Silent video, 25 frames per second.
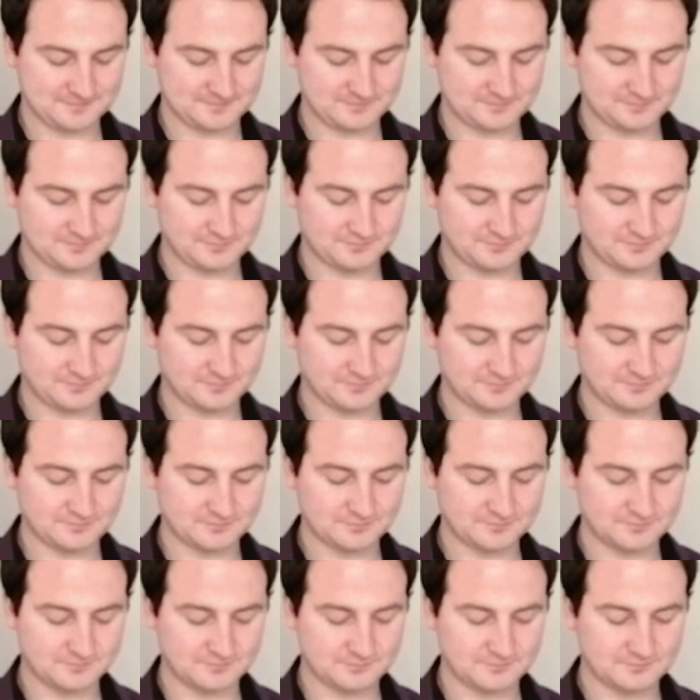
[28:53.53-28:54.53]

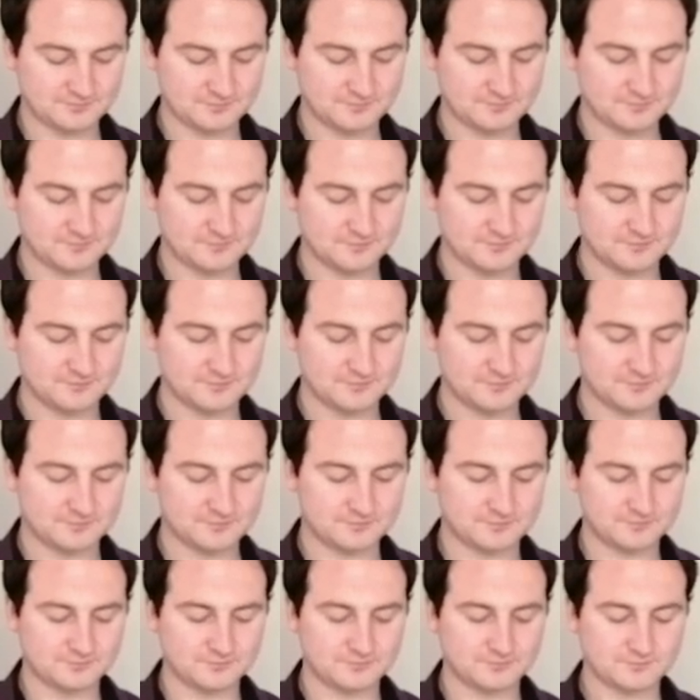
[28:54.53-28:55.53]

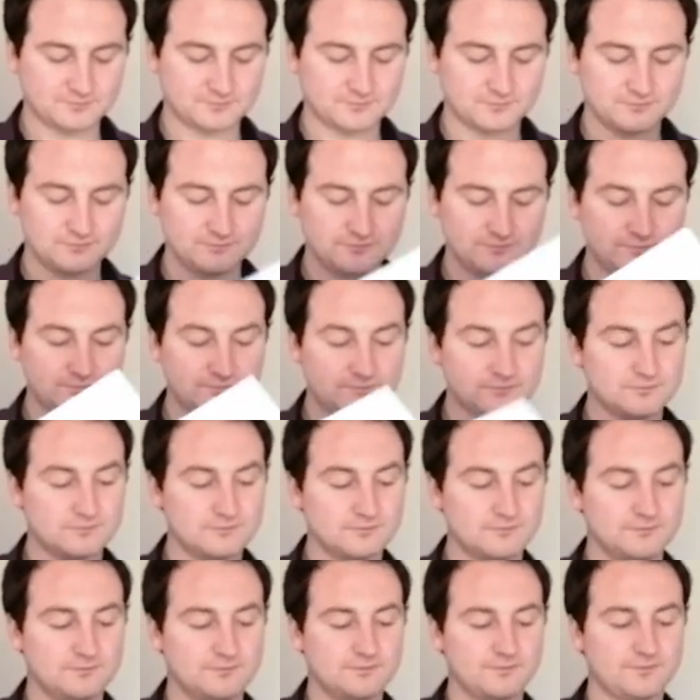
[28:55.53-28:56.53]

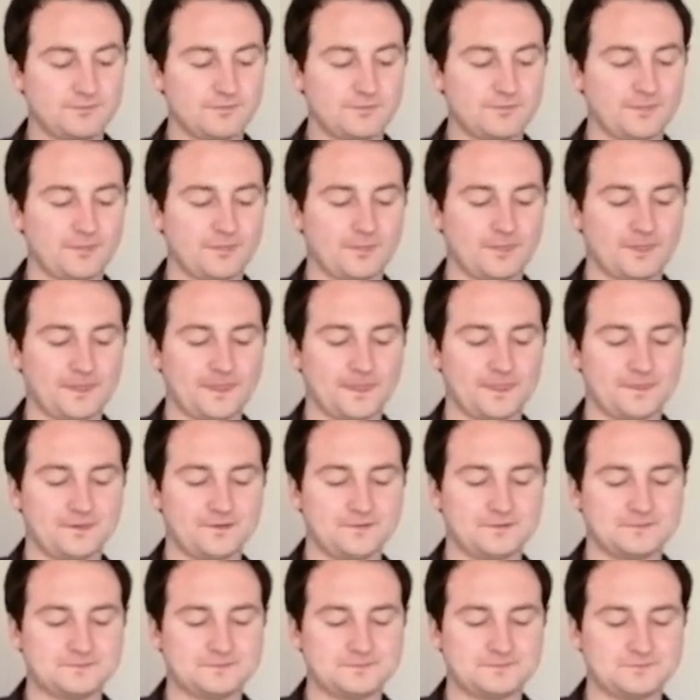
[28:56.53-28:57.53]

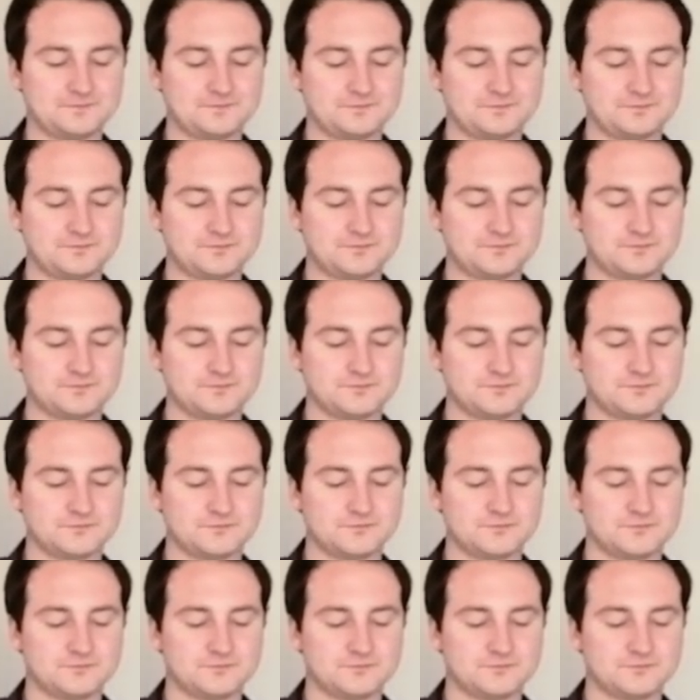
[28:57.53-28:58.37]
(silence)